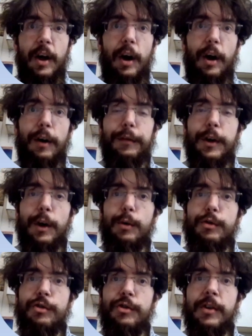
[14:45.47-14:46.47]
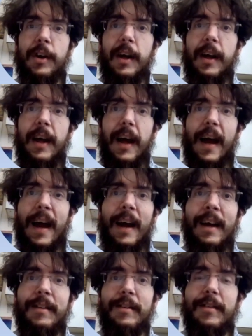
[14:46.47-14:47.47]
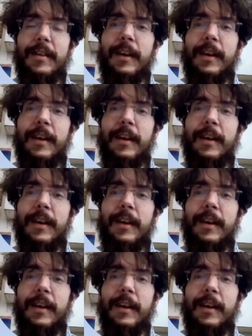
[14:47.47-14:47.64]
of the ocean adds